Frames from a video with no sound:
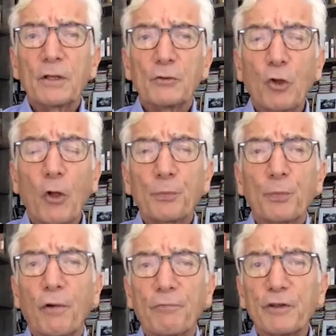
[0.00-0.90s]

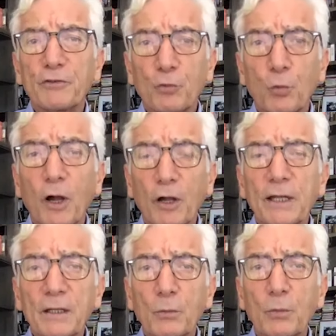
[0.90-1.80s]
non-profits
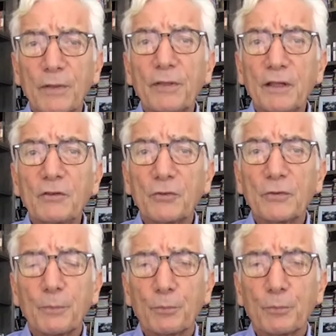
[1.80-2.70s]
working with
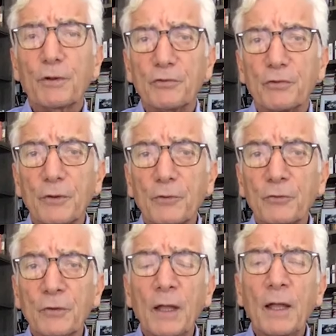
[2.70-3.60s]
these prisoners.